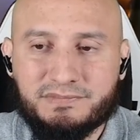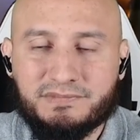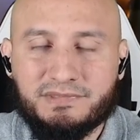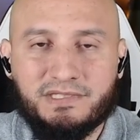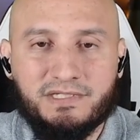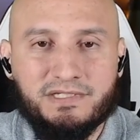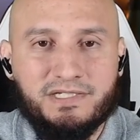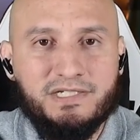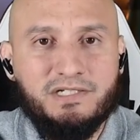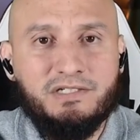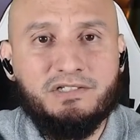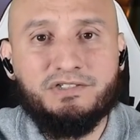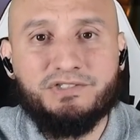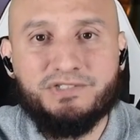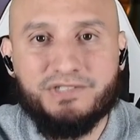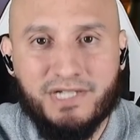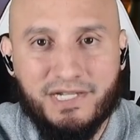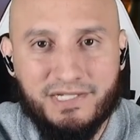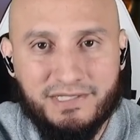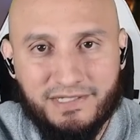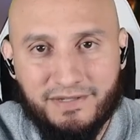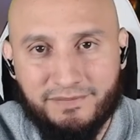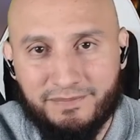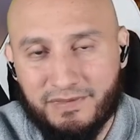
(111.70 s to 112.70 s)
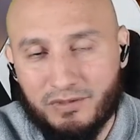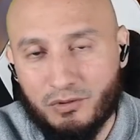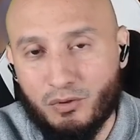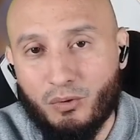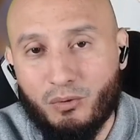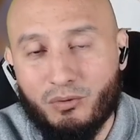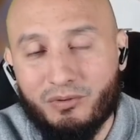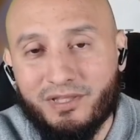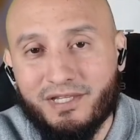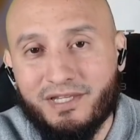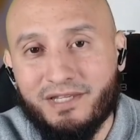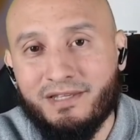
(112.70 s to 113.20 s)
Here is China. Not
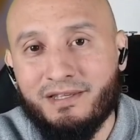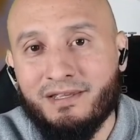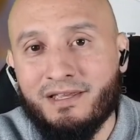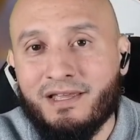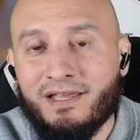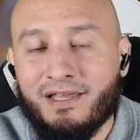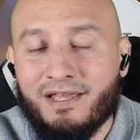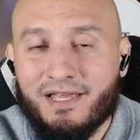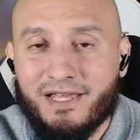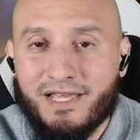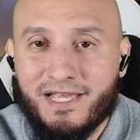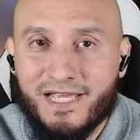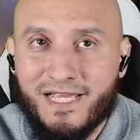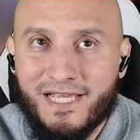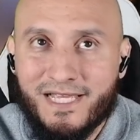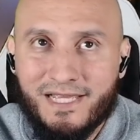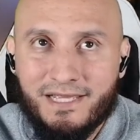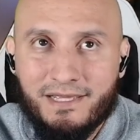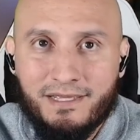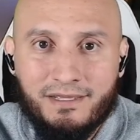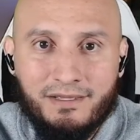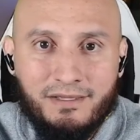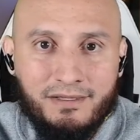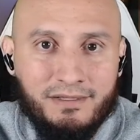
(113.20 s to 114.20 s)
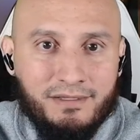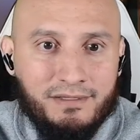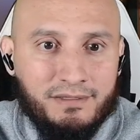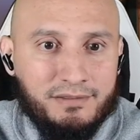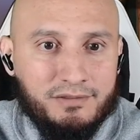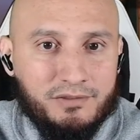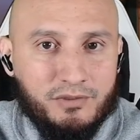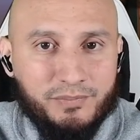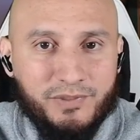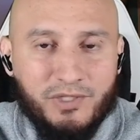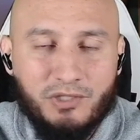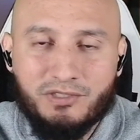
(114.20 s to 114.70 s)
only,
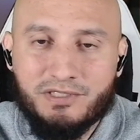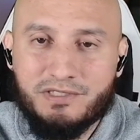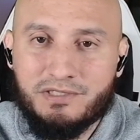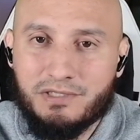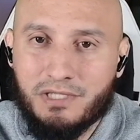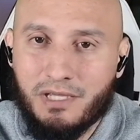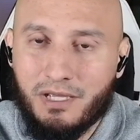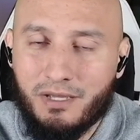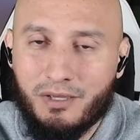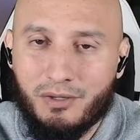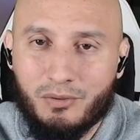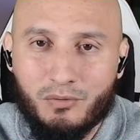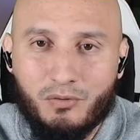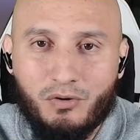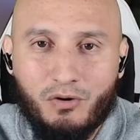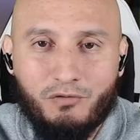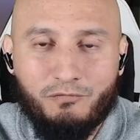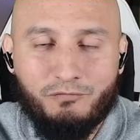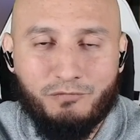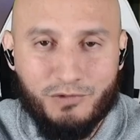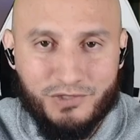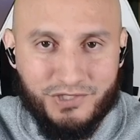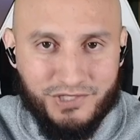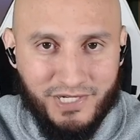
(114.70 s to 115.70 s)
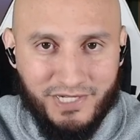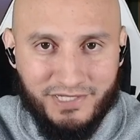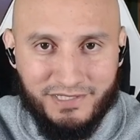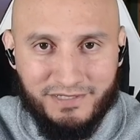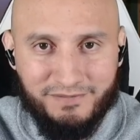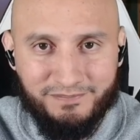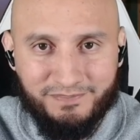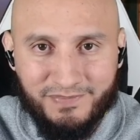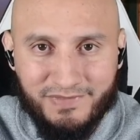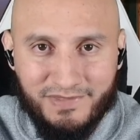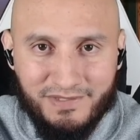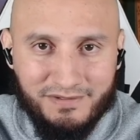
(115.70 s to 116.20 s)
to be honest, go for
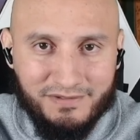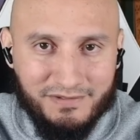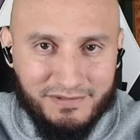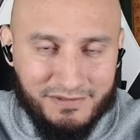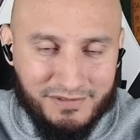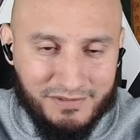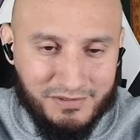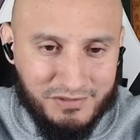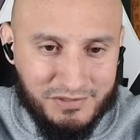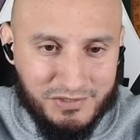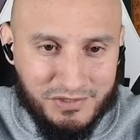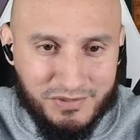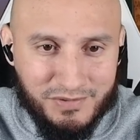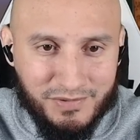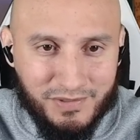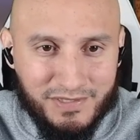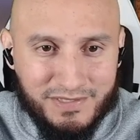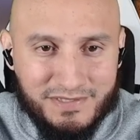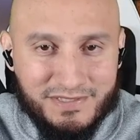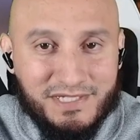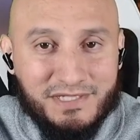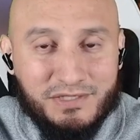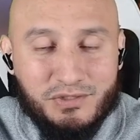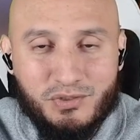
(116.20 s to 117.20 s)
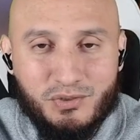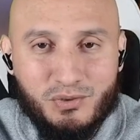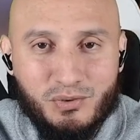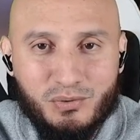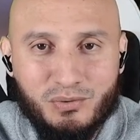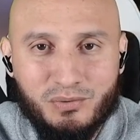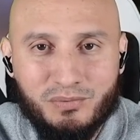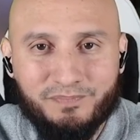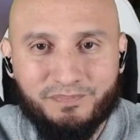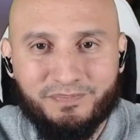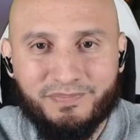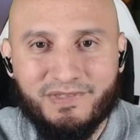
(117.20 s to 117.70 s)
China, because Sun
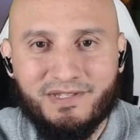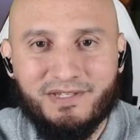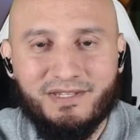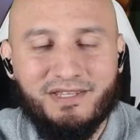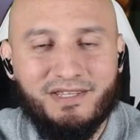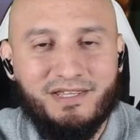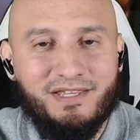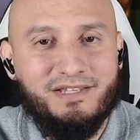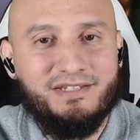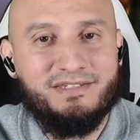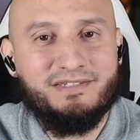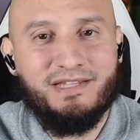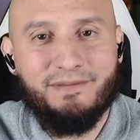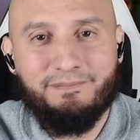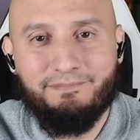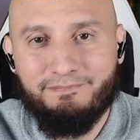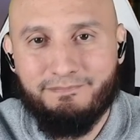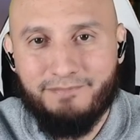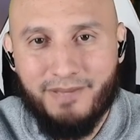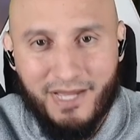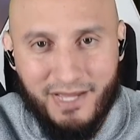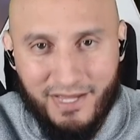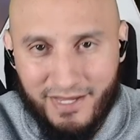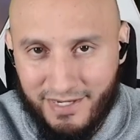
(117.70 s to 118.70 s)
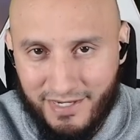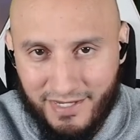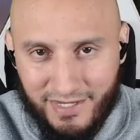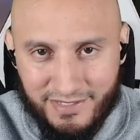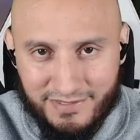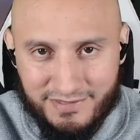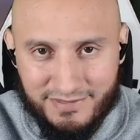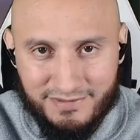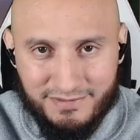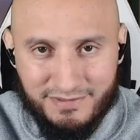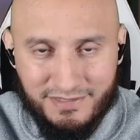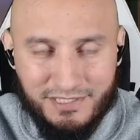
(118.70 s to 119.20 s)
Tzu is a
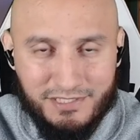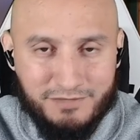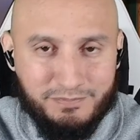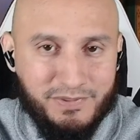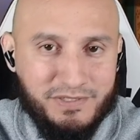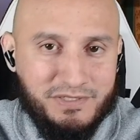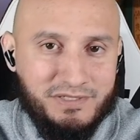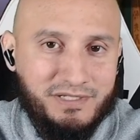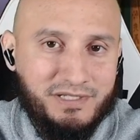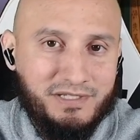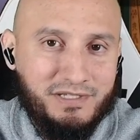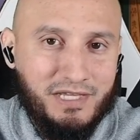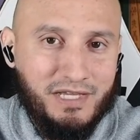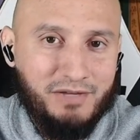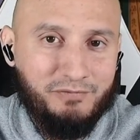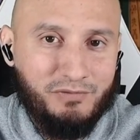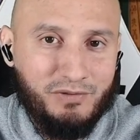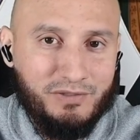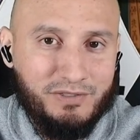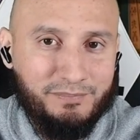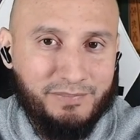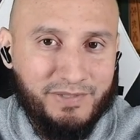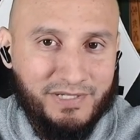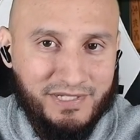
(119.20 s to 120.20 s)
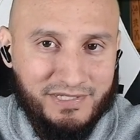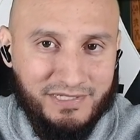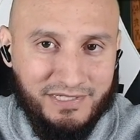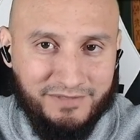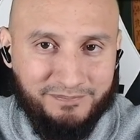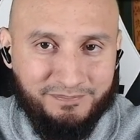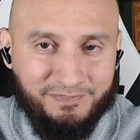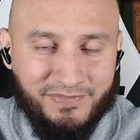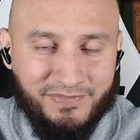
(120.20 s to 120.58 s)
badass, especially from the beginning.